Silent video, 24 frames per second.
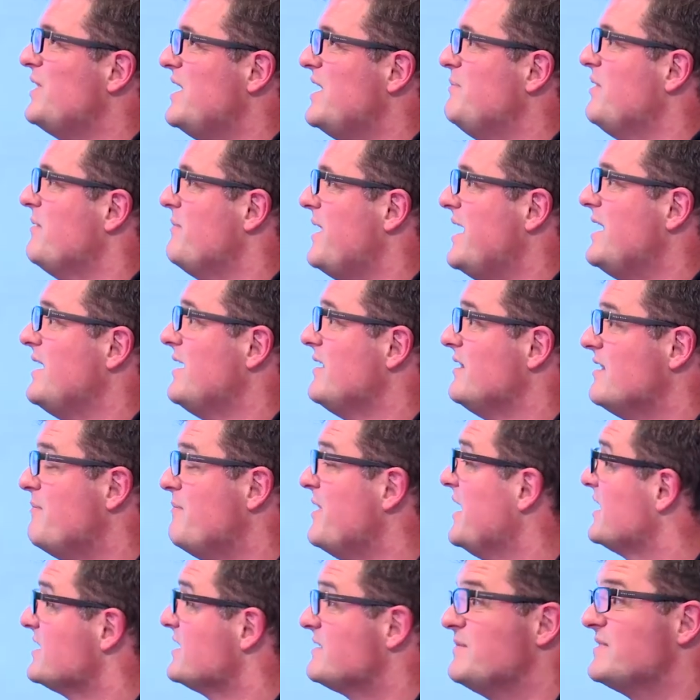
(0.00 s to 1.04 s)
people making the
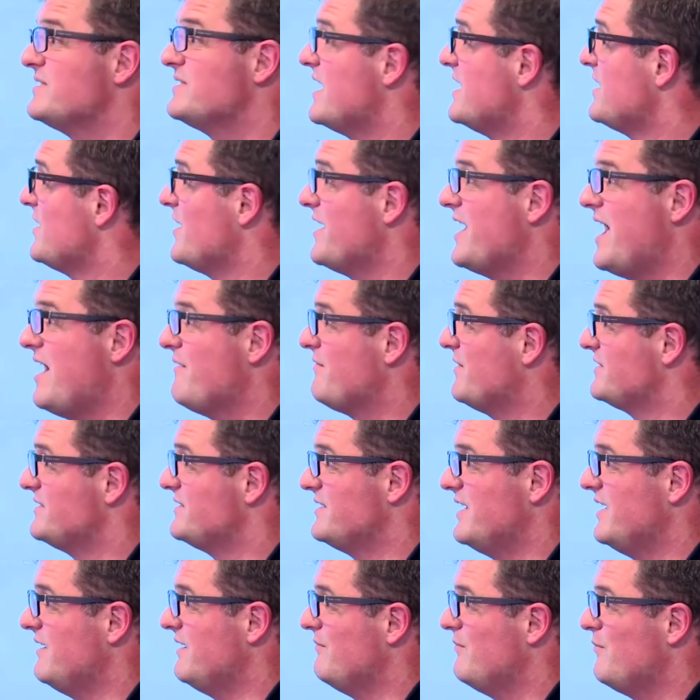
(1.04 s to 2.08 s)
biggest mistake I ever
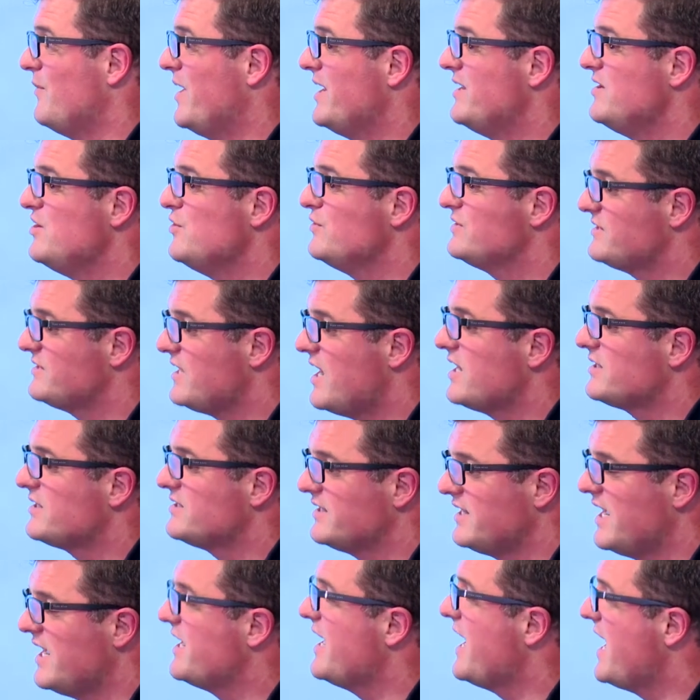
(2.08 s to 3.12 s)
see. When you start to
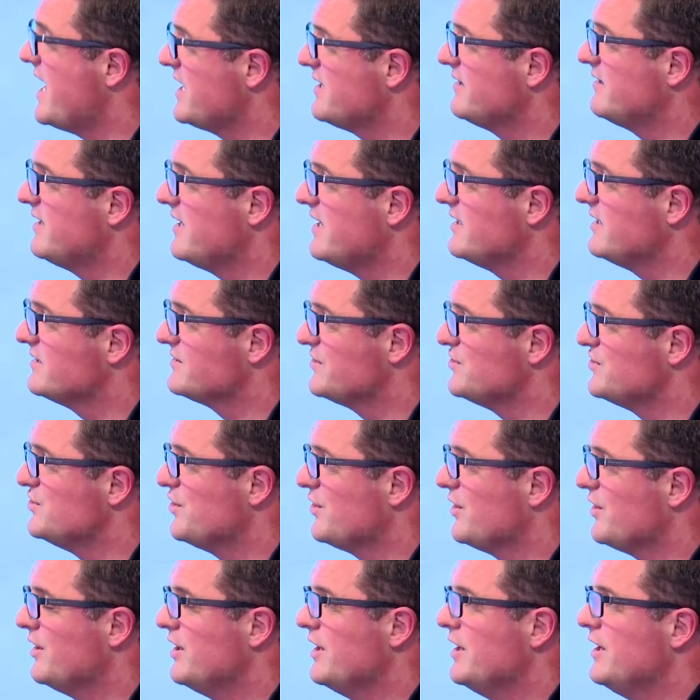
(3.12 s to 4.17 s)
get ahead of things and
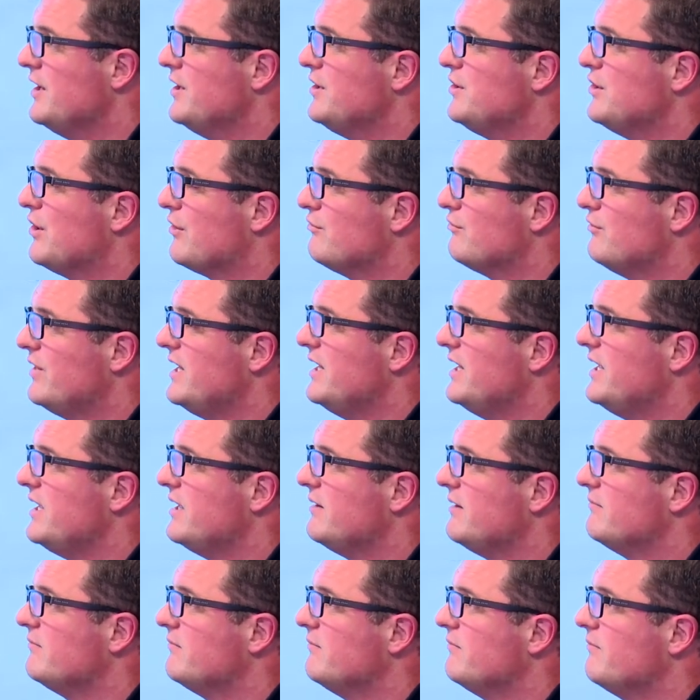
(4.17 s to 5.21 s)
you're you're
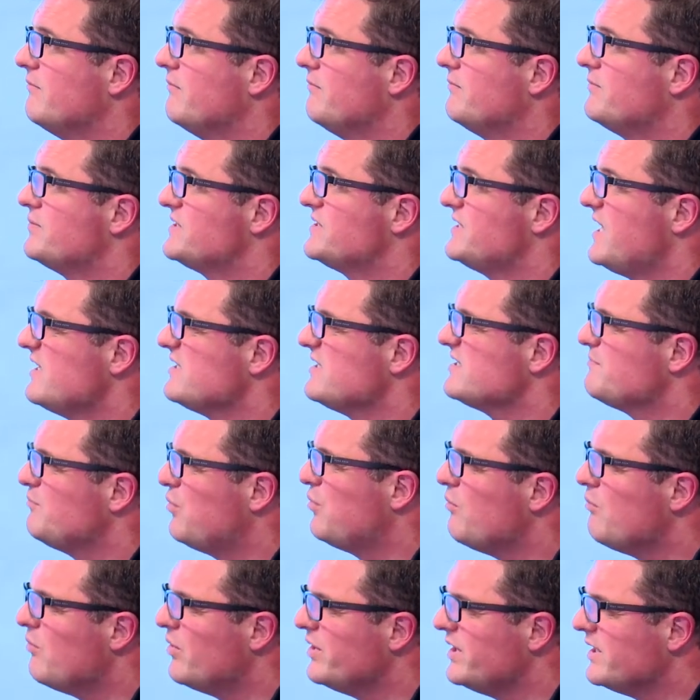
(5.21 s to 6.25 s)
really starting to
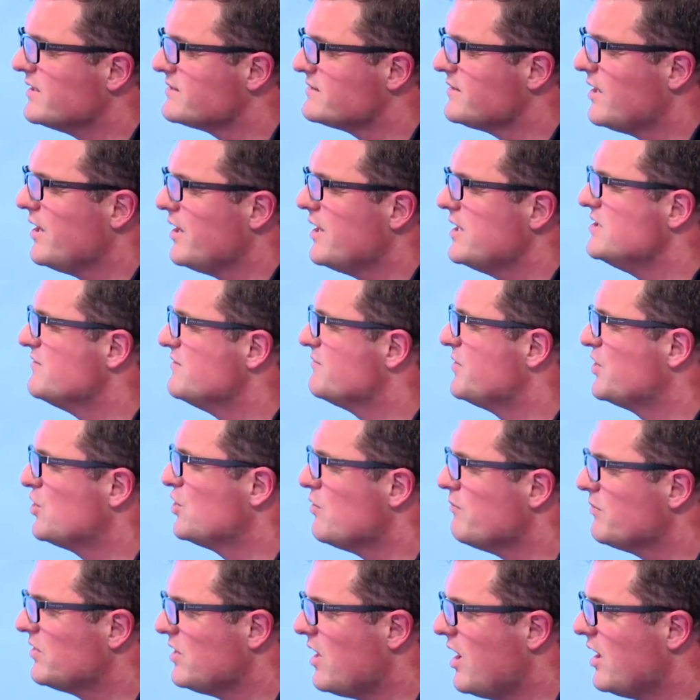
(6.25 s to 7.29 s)
put money aside, you've
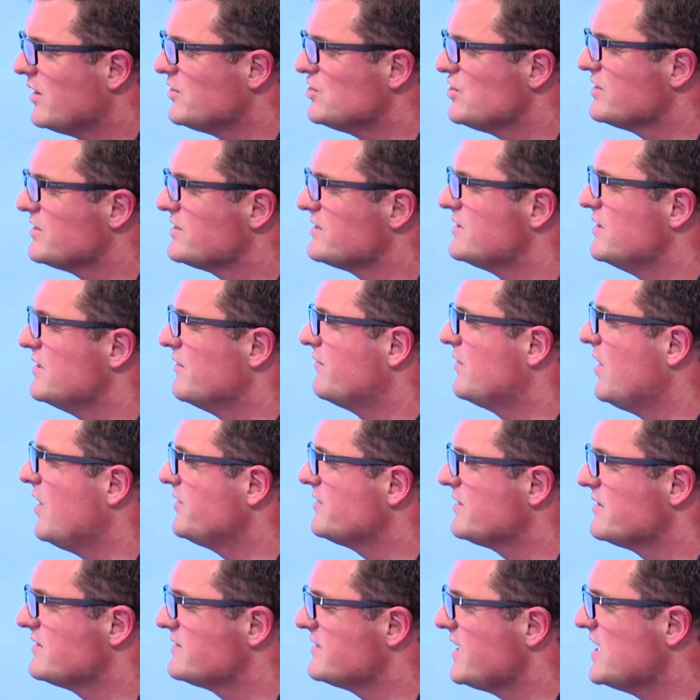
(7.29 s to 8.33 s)
become conscious, you've got
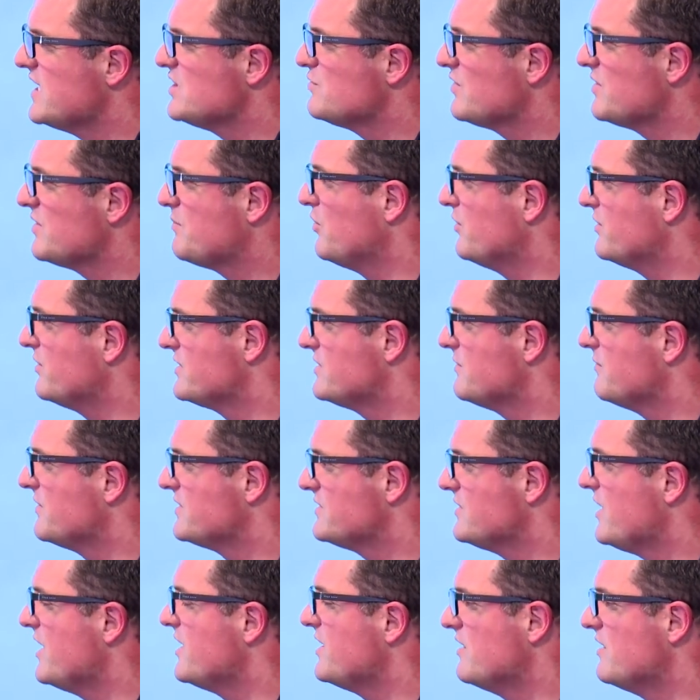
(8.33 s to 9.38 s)
to the stage where you're putting some
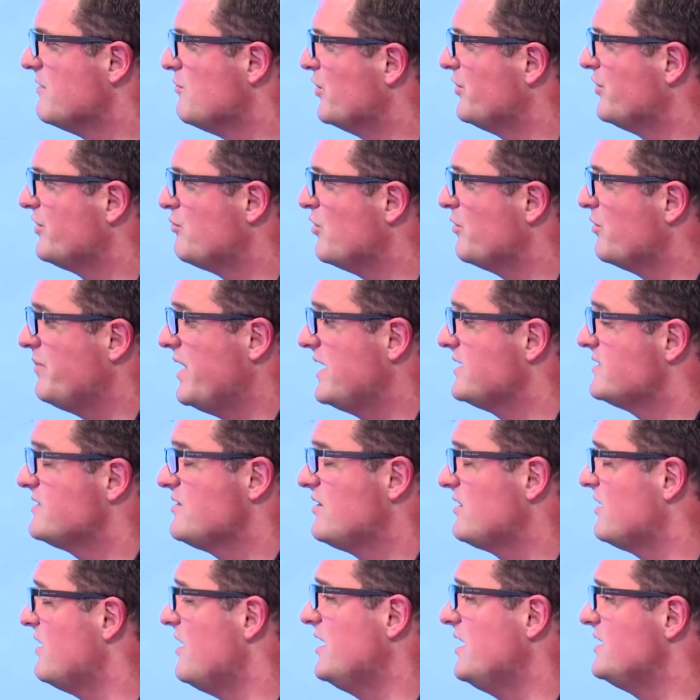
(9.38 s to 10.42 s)
aside on a month to month basis. There
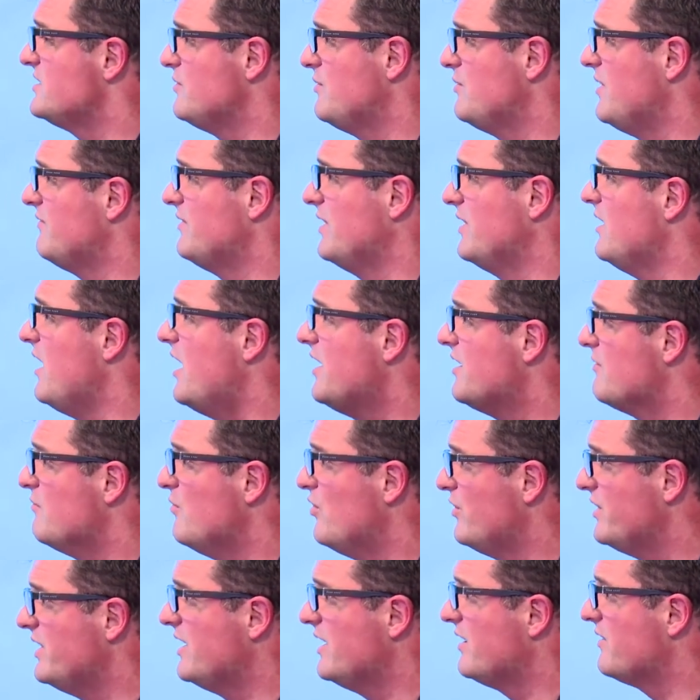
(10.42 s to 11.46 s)
are clients who have a lot of
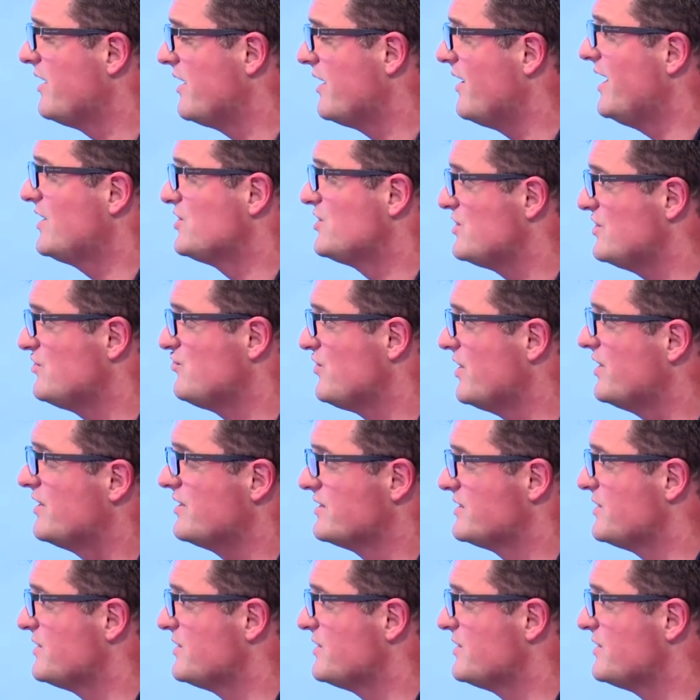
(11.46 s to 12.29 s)
money and they're actually trying to